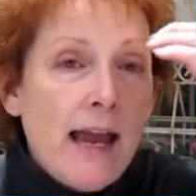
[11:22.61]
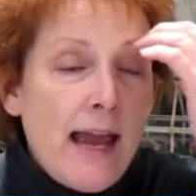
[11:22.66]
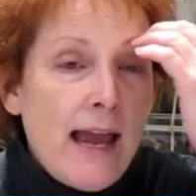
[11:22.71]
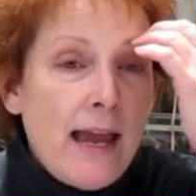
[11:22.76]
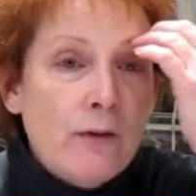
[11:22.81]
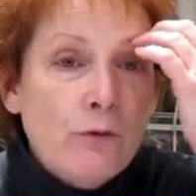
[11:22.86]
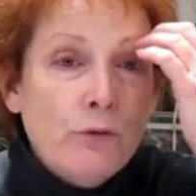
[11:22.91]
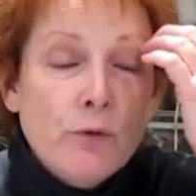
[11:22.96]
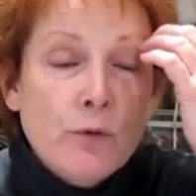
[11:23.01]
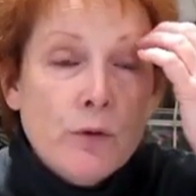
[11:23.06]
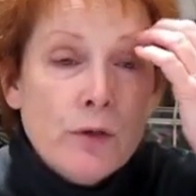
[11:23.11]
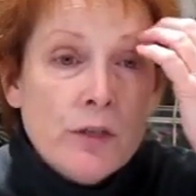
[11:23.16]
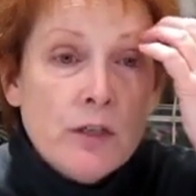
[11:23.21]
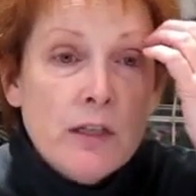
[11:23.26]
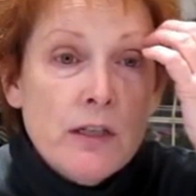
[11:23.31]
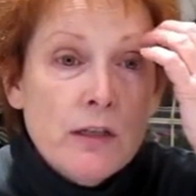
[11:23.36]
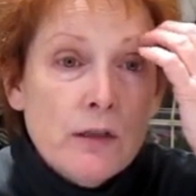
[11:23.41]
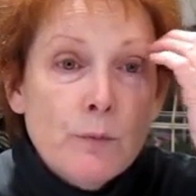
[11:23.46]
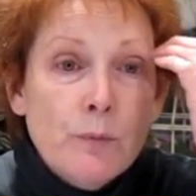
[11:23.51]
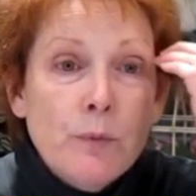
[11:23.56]
and forced it
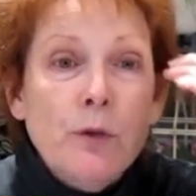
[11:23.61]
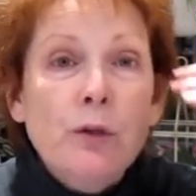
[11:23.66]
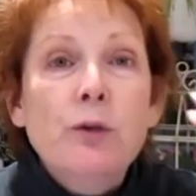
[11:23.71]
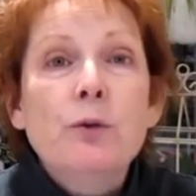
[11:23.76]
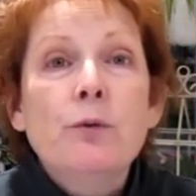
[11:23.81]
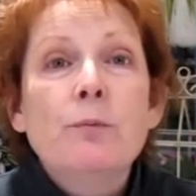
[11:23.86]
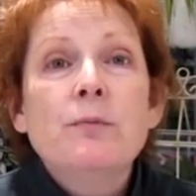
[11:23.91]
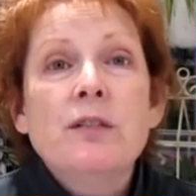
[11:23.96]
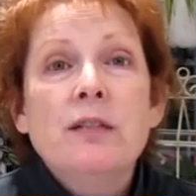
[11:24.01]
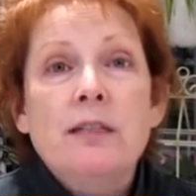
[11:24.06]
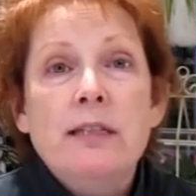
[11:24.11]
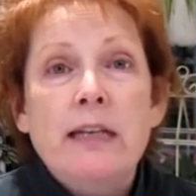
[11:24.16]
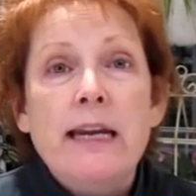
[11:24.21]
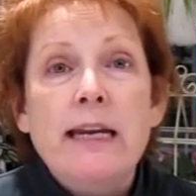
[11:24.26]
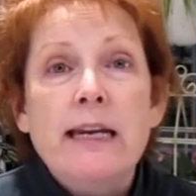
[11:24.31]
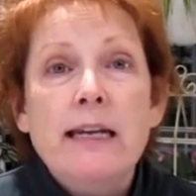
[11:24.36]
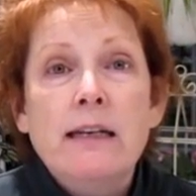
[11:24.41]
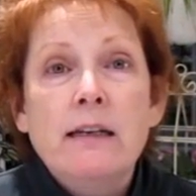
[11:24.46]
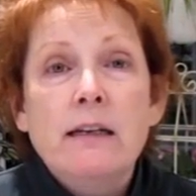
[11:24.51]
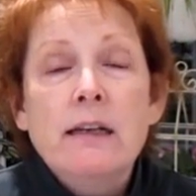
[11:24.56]
into bloom to
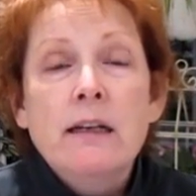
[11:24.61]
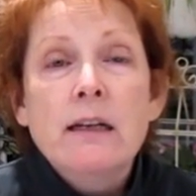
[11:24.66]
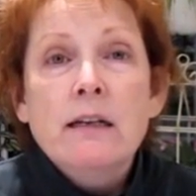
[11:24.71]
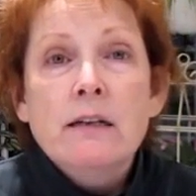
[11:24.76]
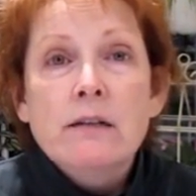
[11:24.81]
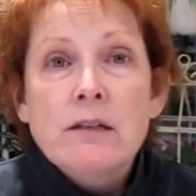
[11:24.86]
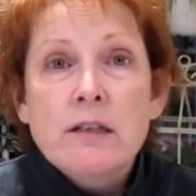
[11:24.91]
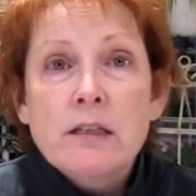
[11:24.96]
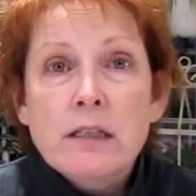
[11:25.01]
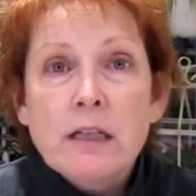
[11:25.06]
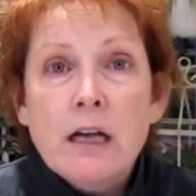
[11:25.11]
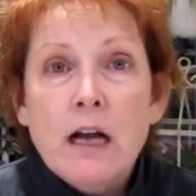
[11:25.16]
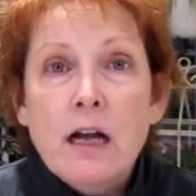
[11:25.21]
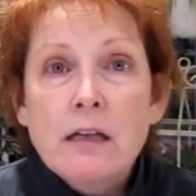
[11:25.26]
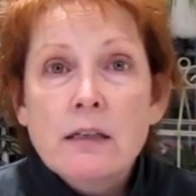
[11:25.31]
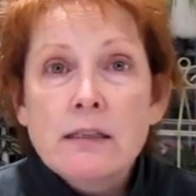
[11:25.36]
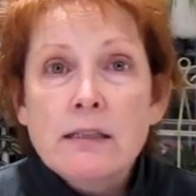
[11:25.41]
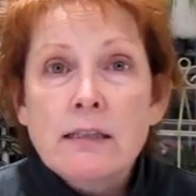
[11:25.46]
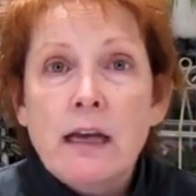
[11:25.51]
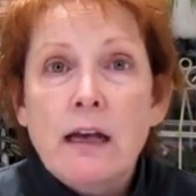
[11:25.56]
take it to
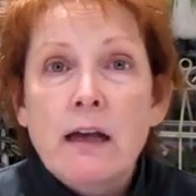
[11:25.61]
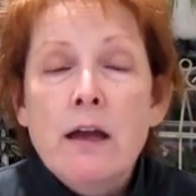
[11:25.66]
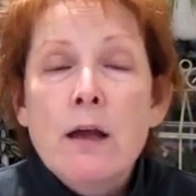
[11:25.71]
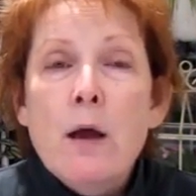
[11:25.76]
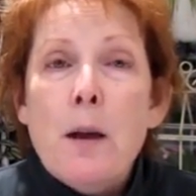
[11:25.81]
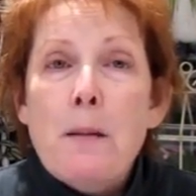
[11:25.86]
Tulsa.